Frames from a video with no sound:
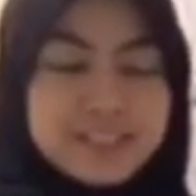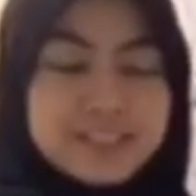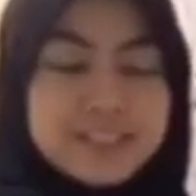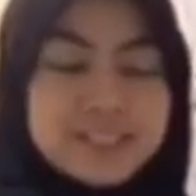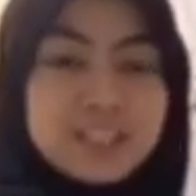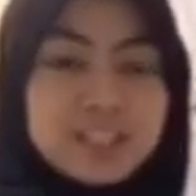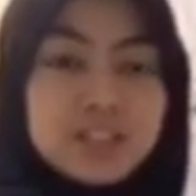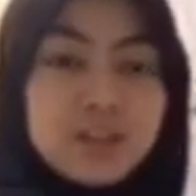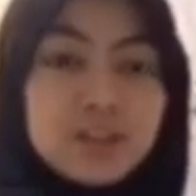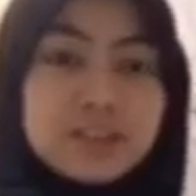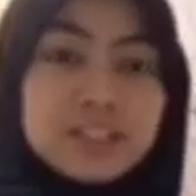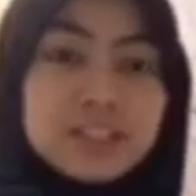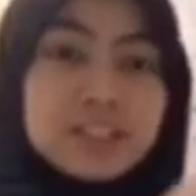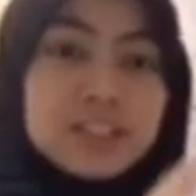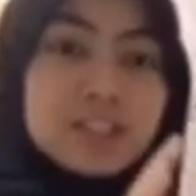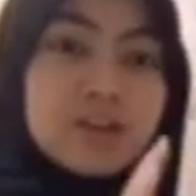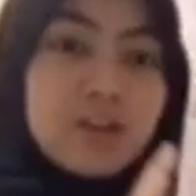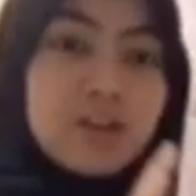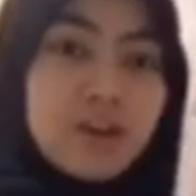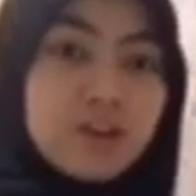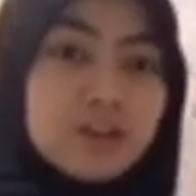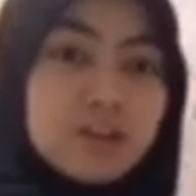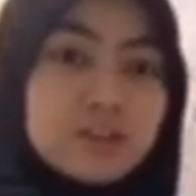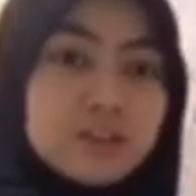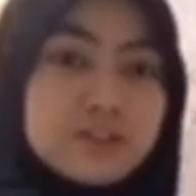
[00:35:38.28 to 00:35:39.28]
the total
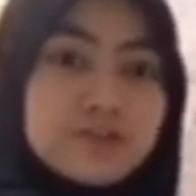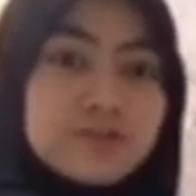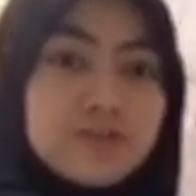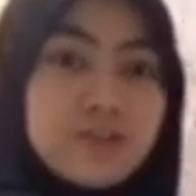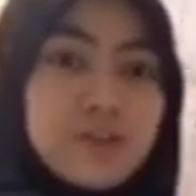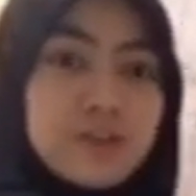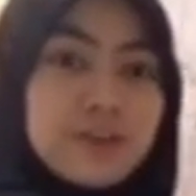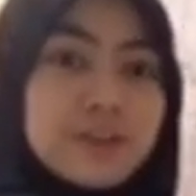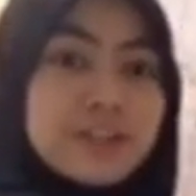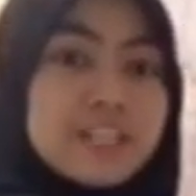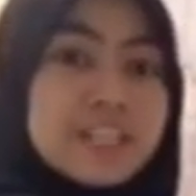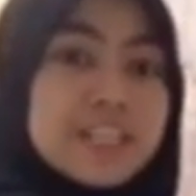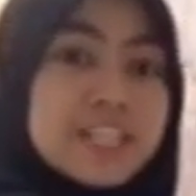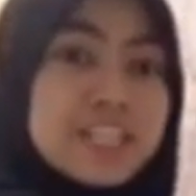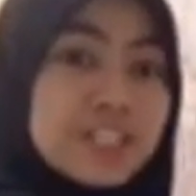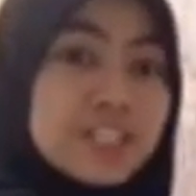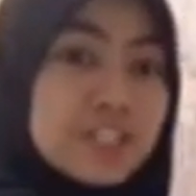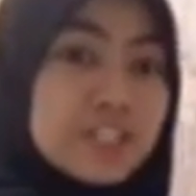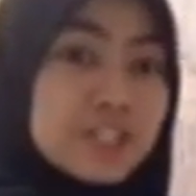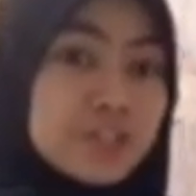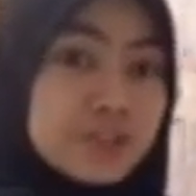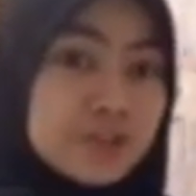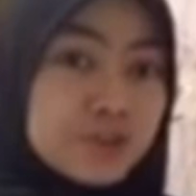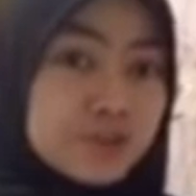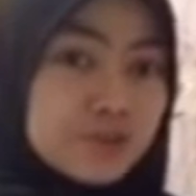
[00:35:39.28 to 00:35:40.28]
cost for these
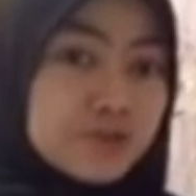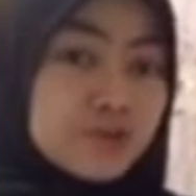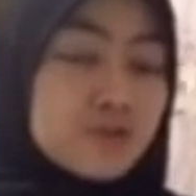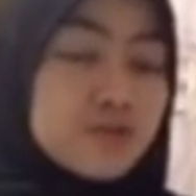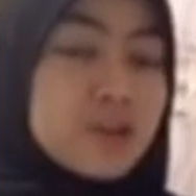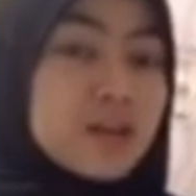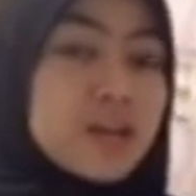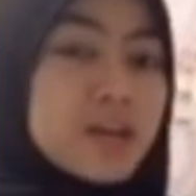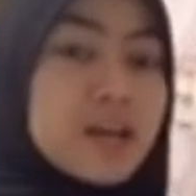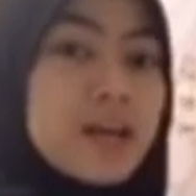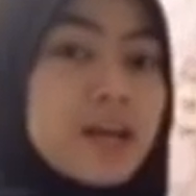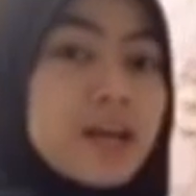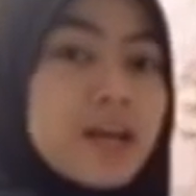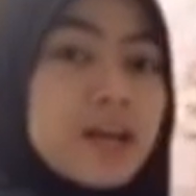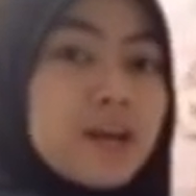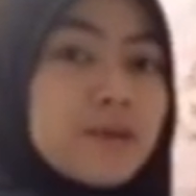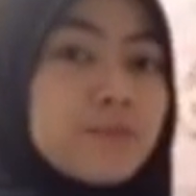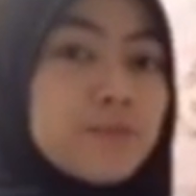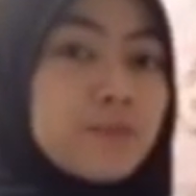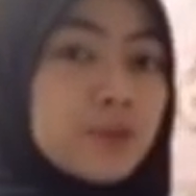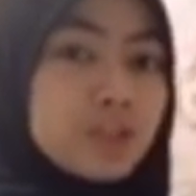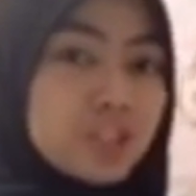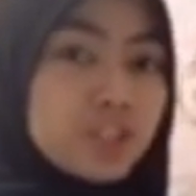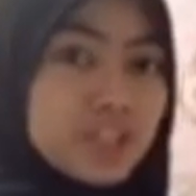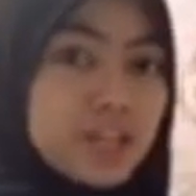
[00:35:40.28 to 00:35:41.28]
two
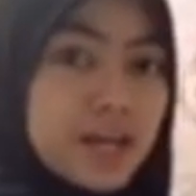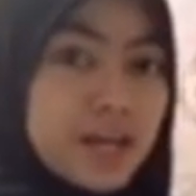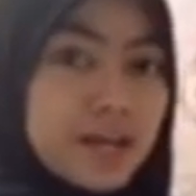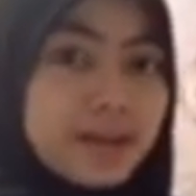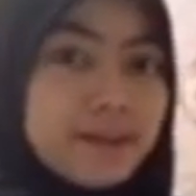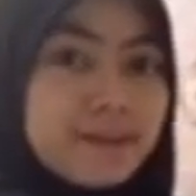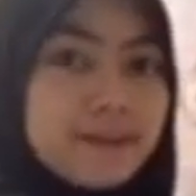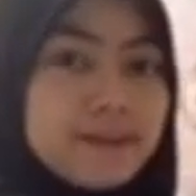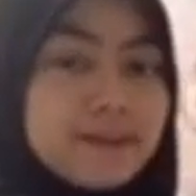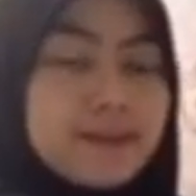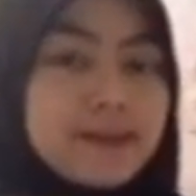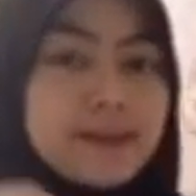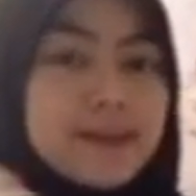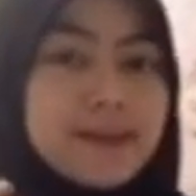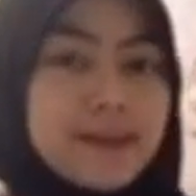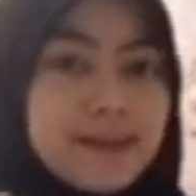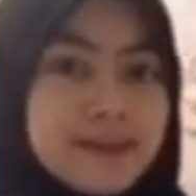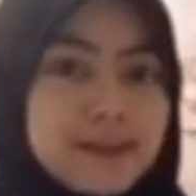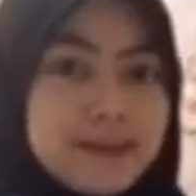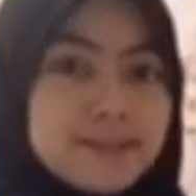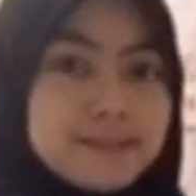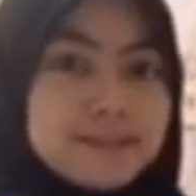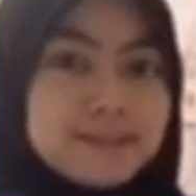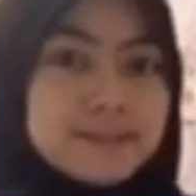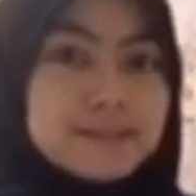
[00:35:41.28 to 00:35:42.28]
projects
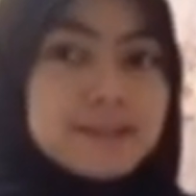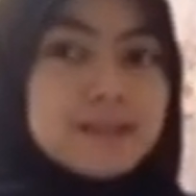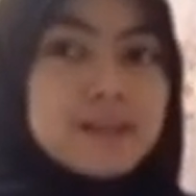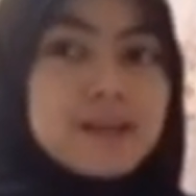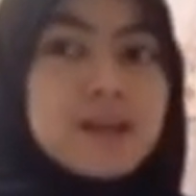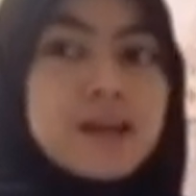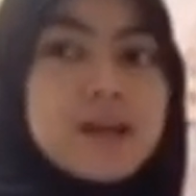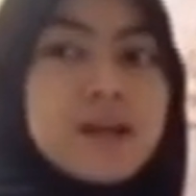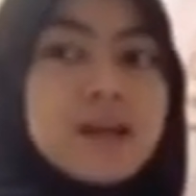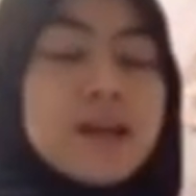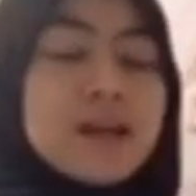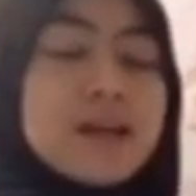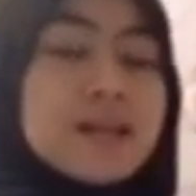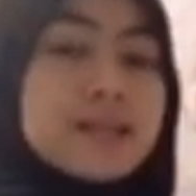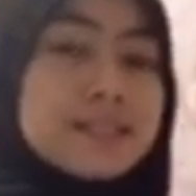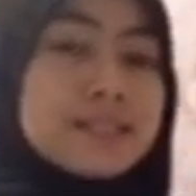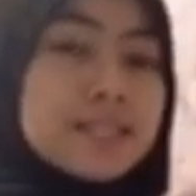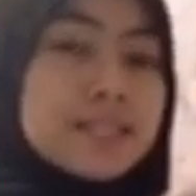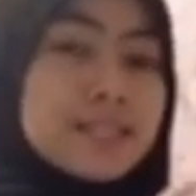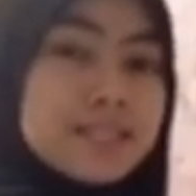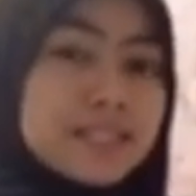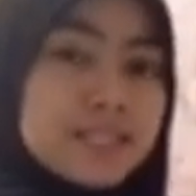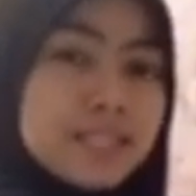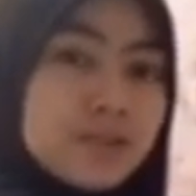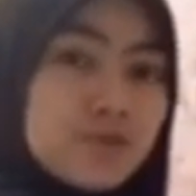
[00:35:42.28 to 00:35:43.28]
is
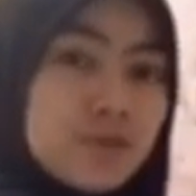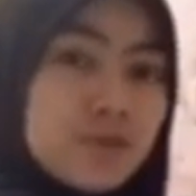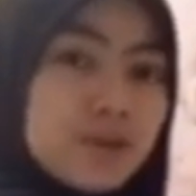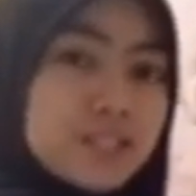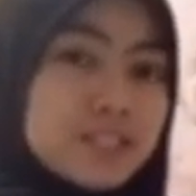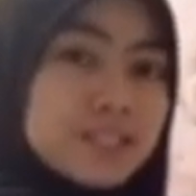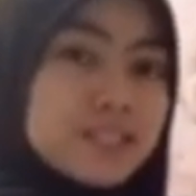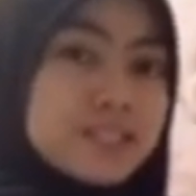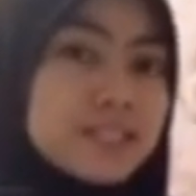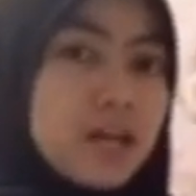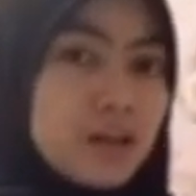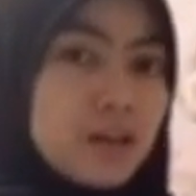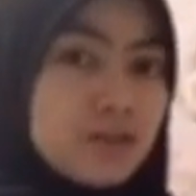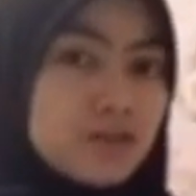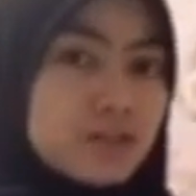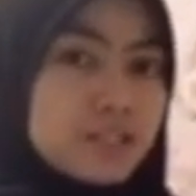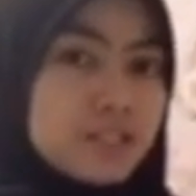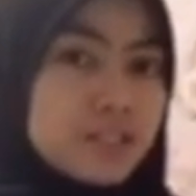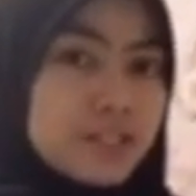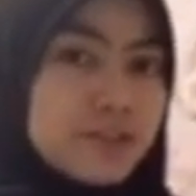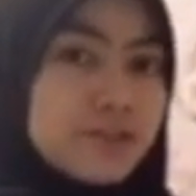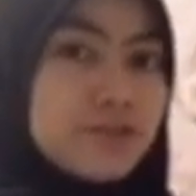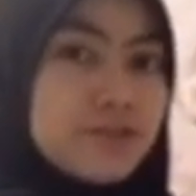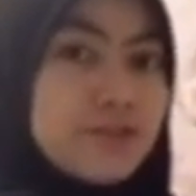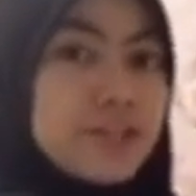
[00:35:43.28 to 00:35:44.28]

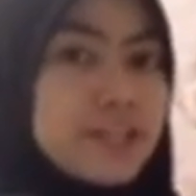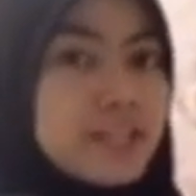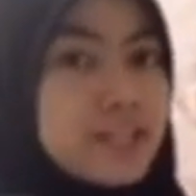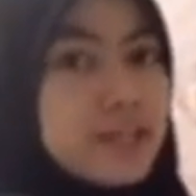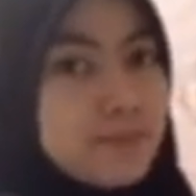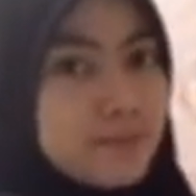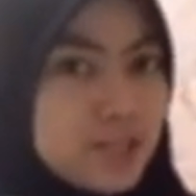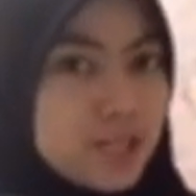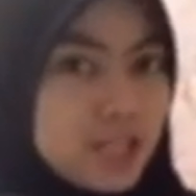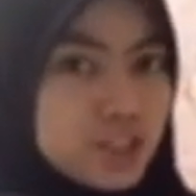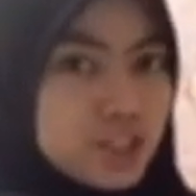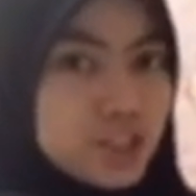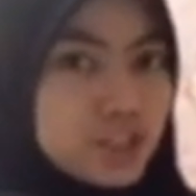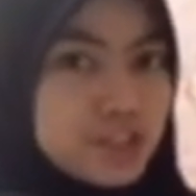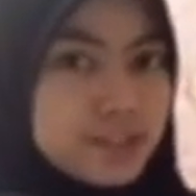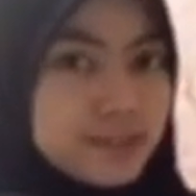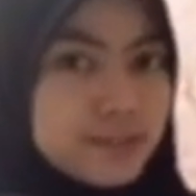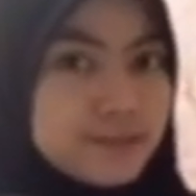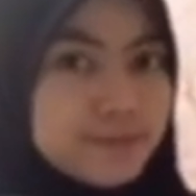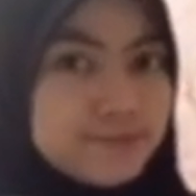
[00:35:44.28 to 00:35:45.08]
61,000 ringgit Malaysia.